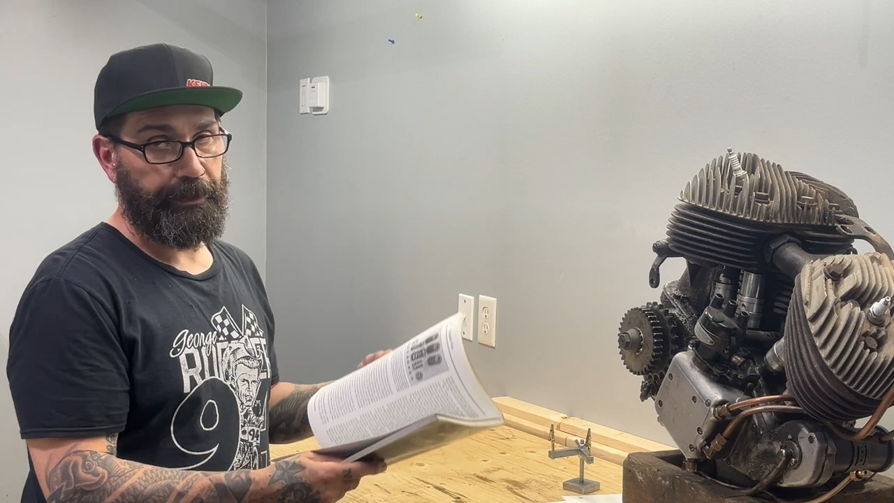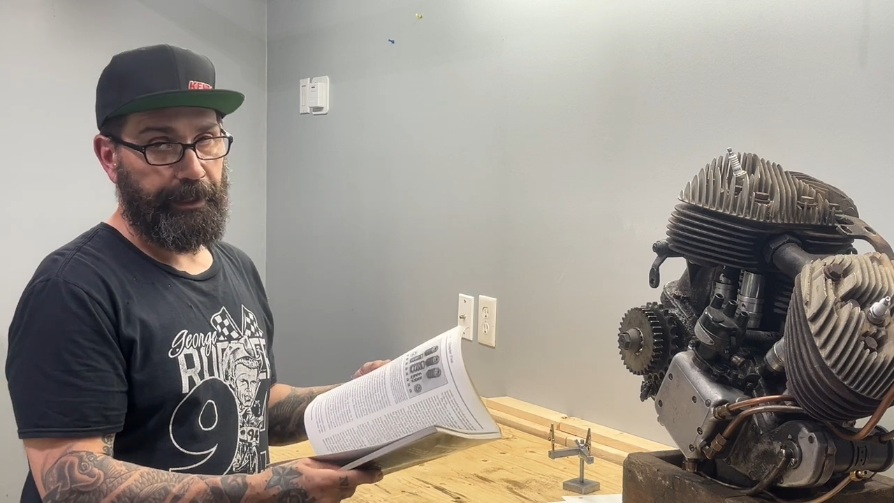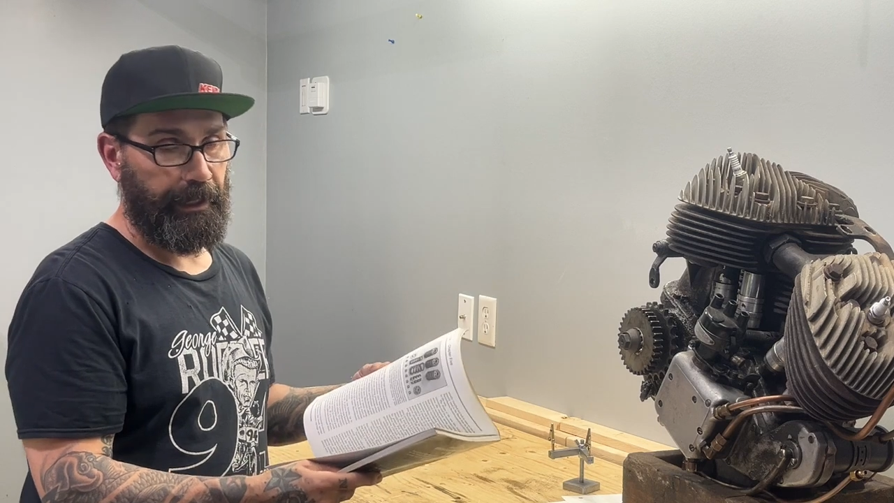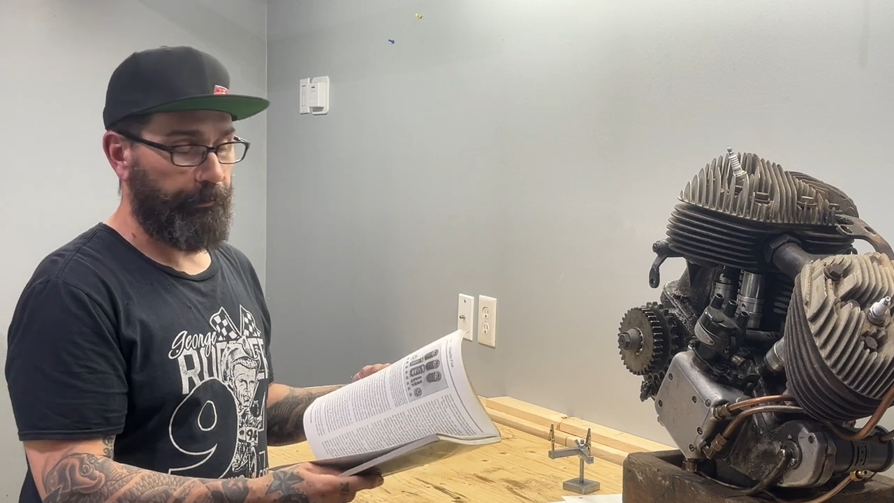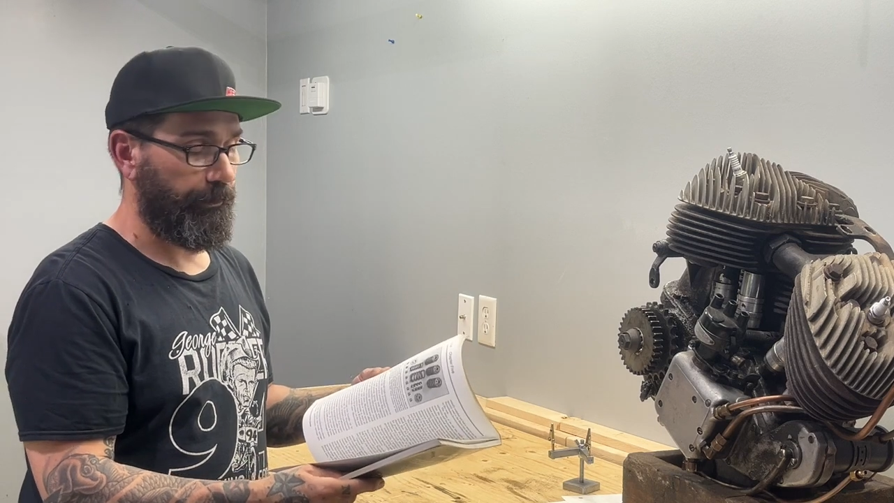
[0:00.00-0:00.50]
the
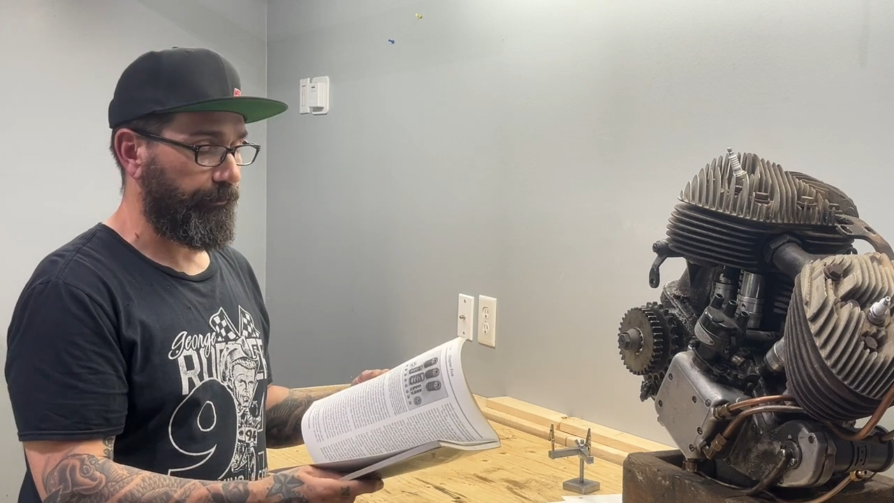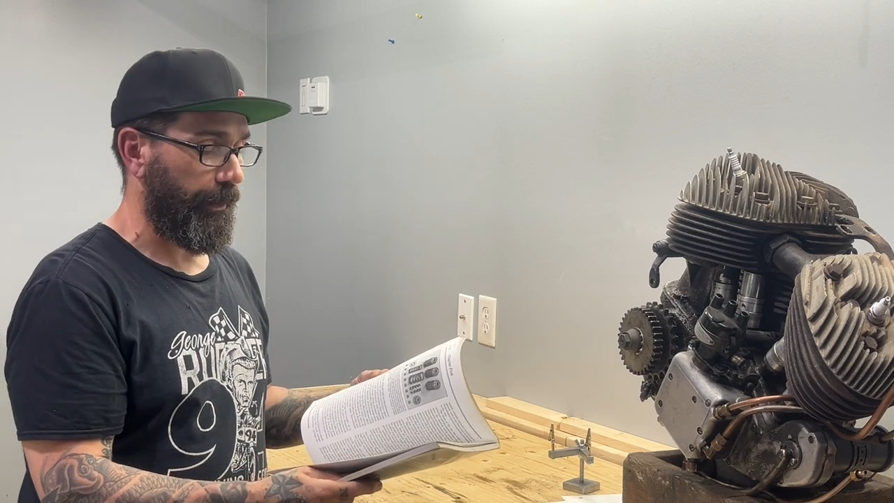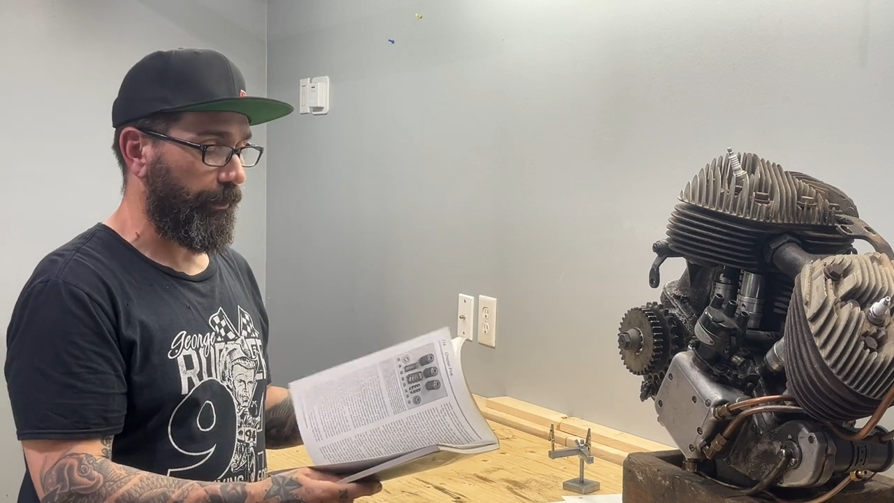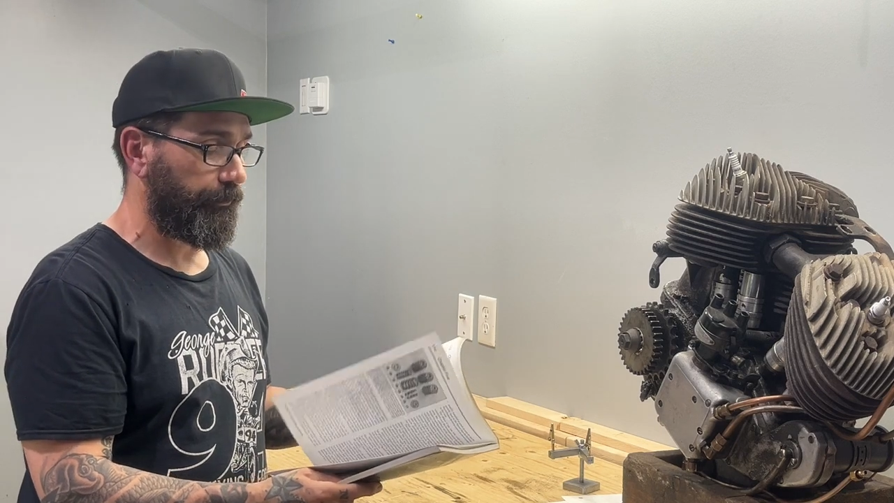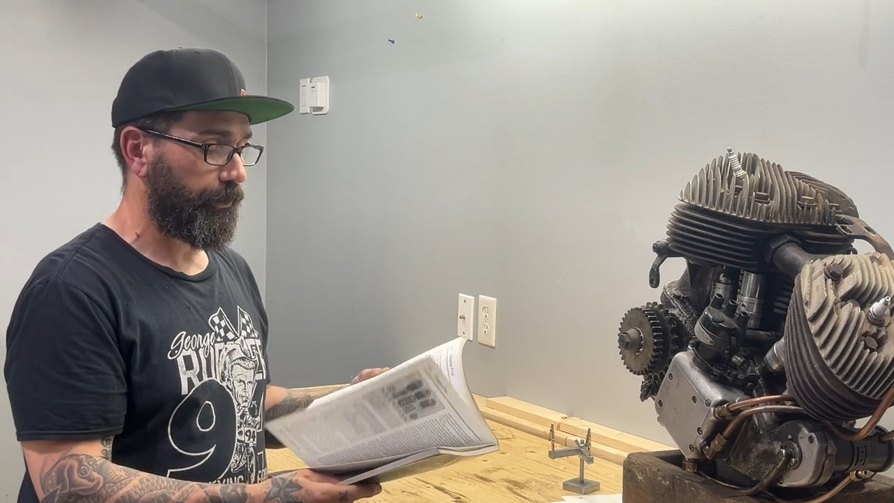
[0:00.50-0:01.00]
cam and
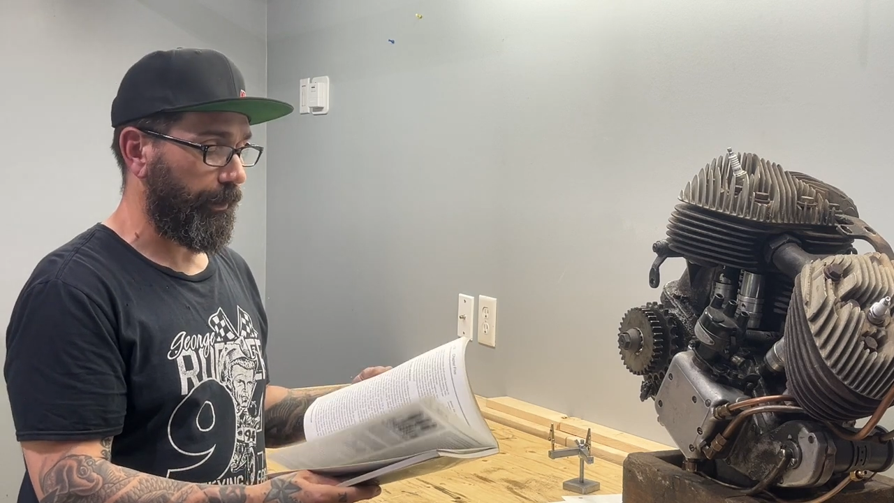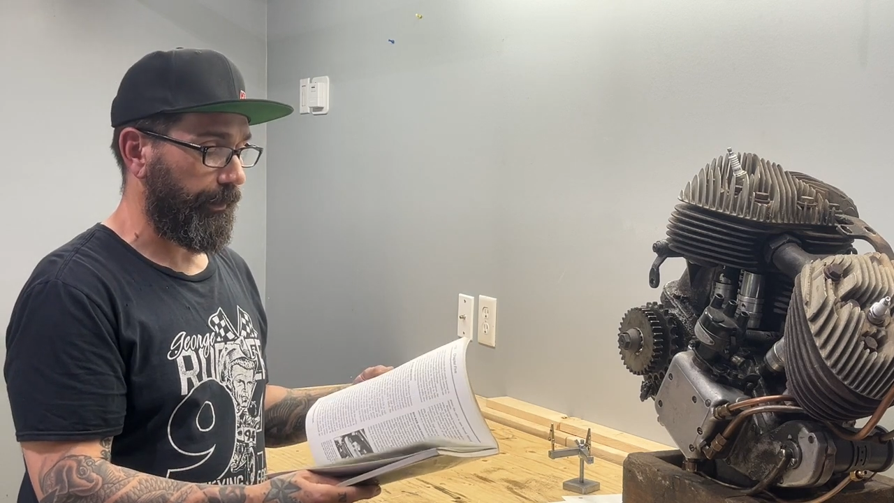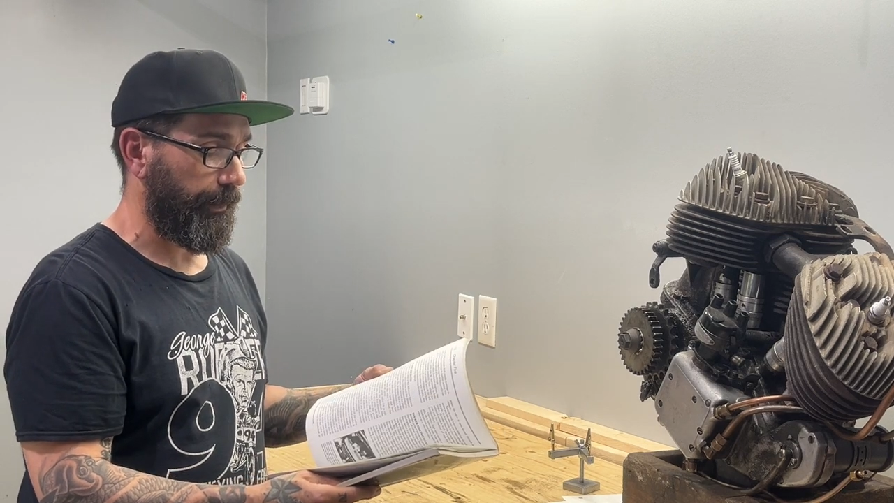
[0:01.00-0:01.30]
valve train.